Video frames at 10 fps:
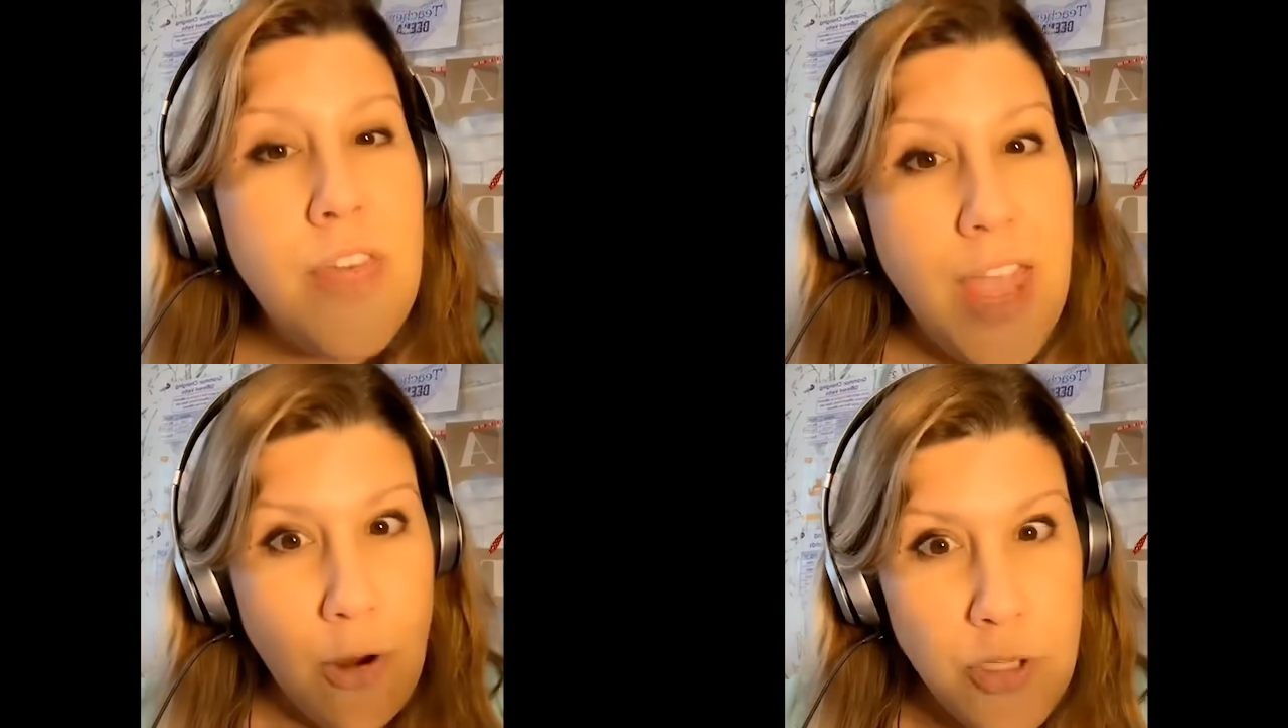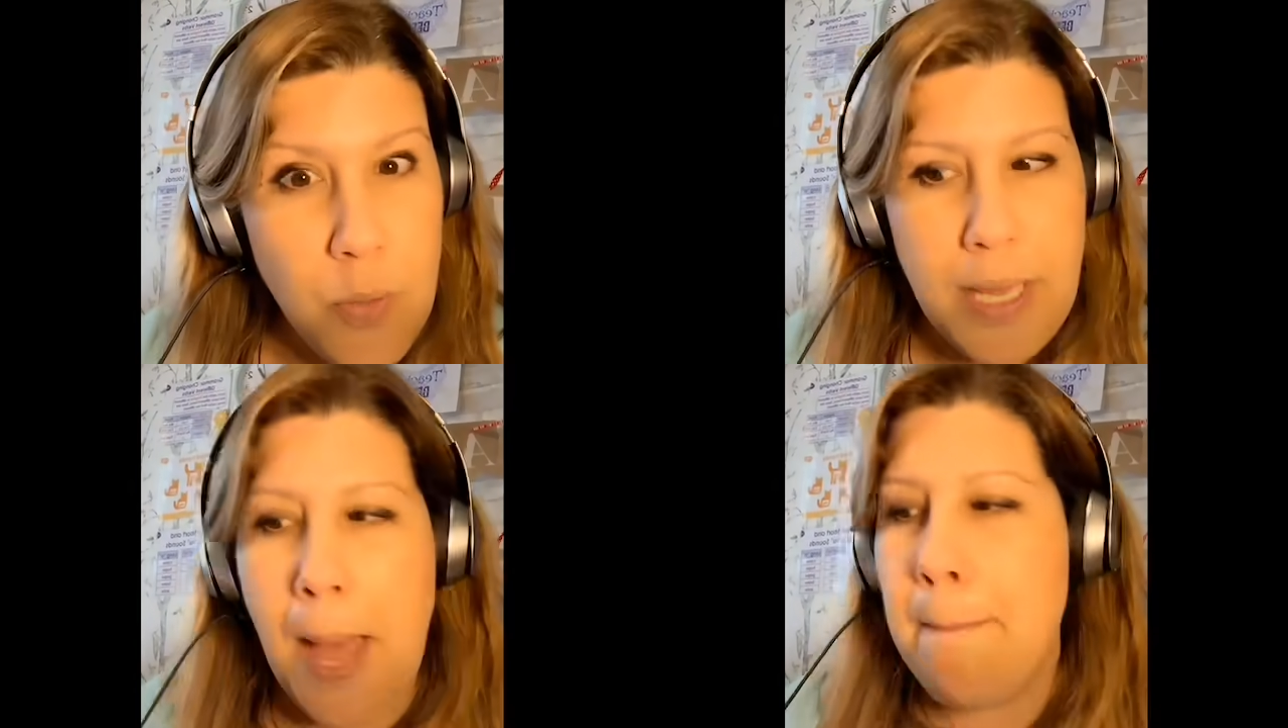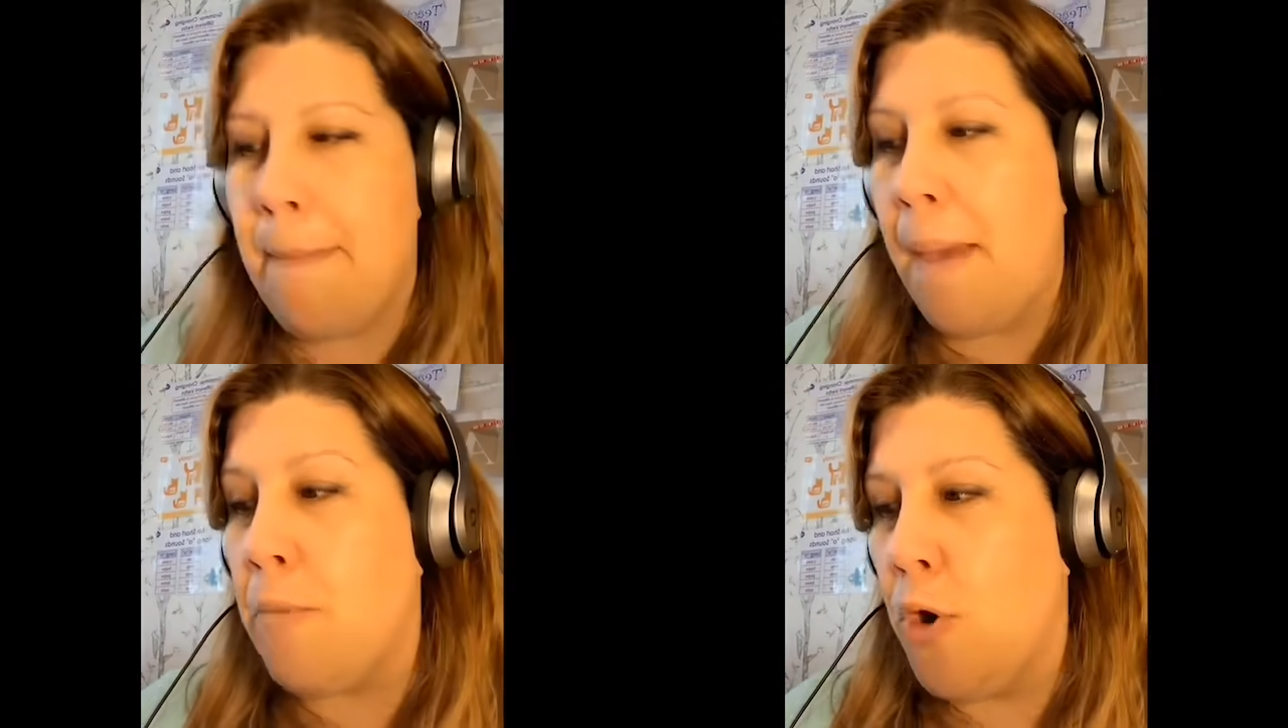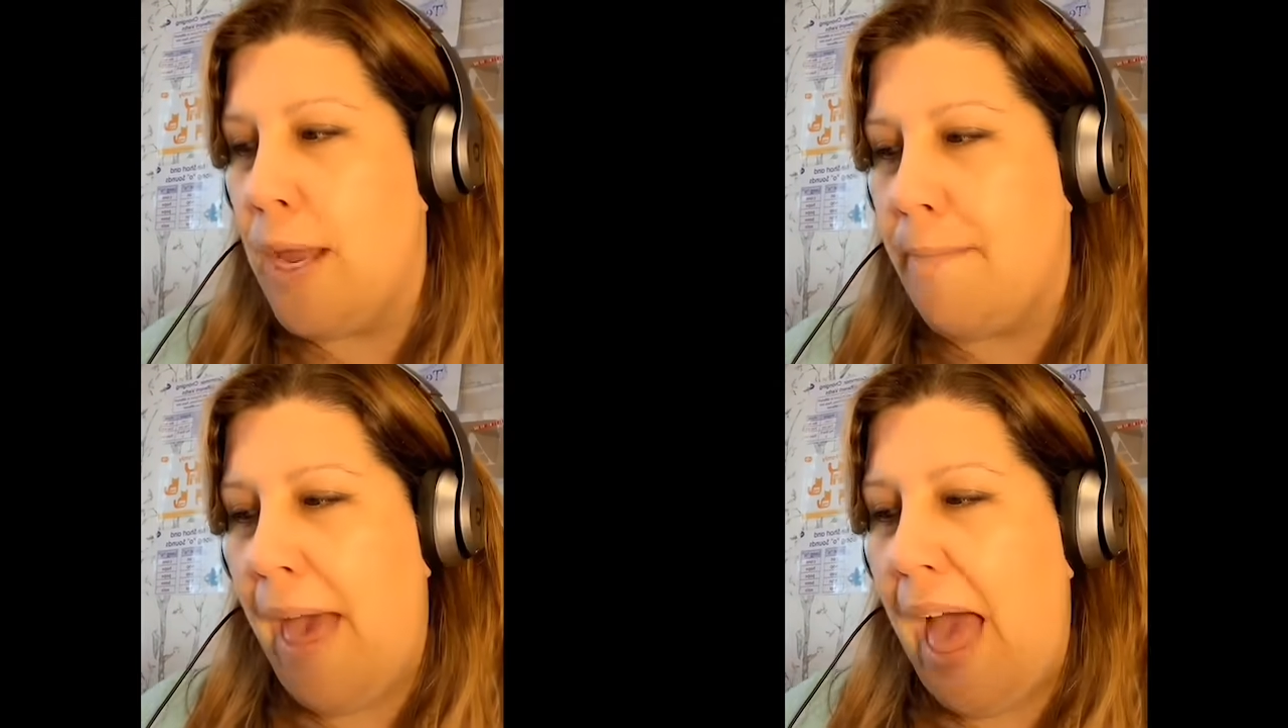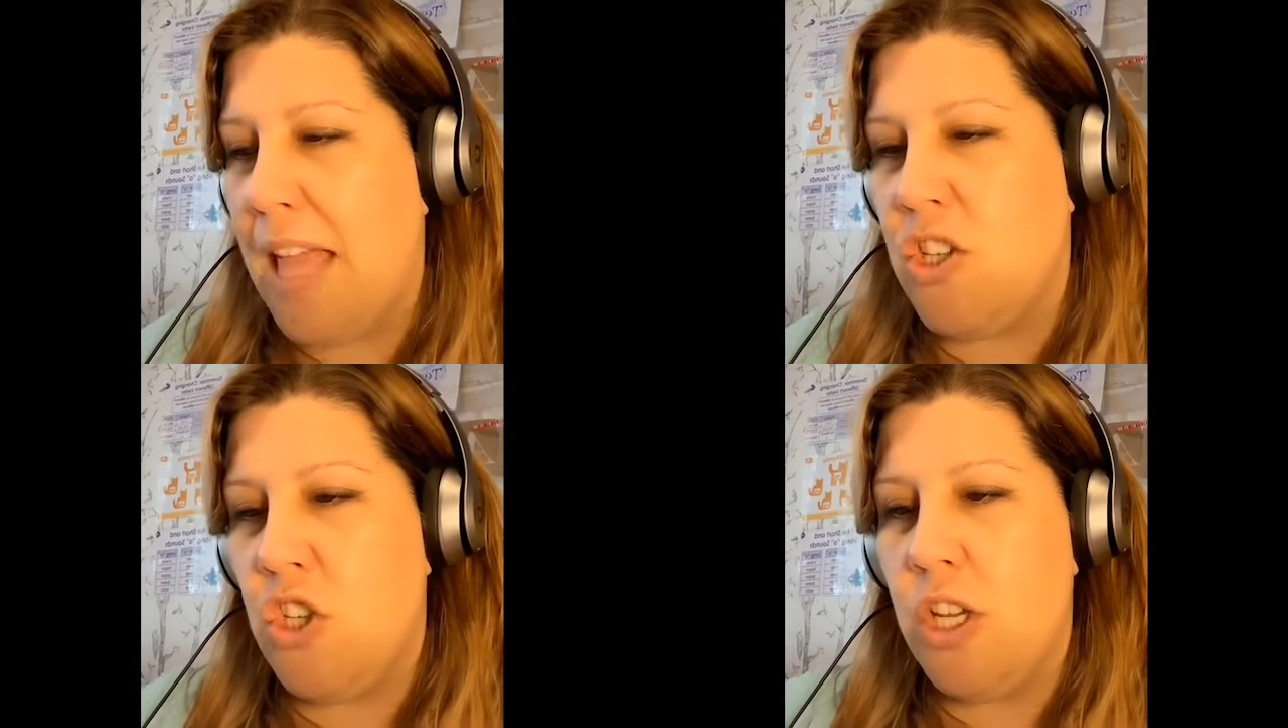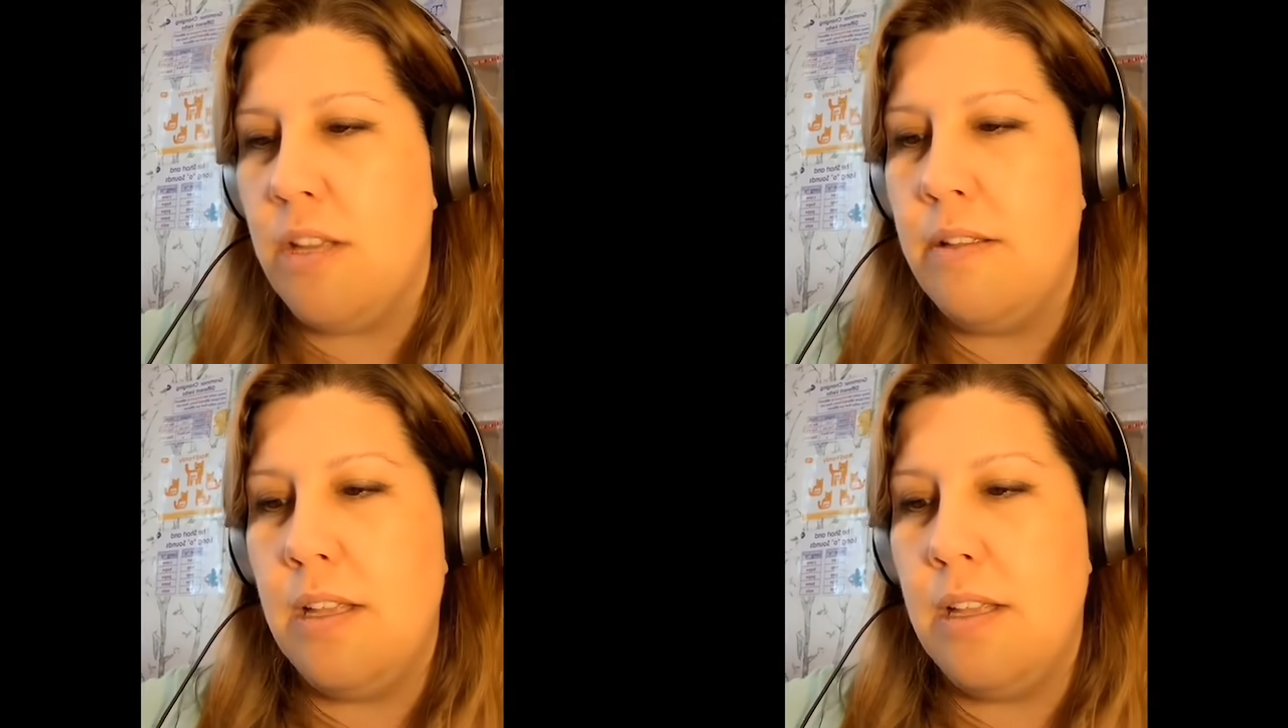they are doing a memory match.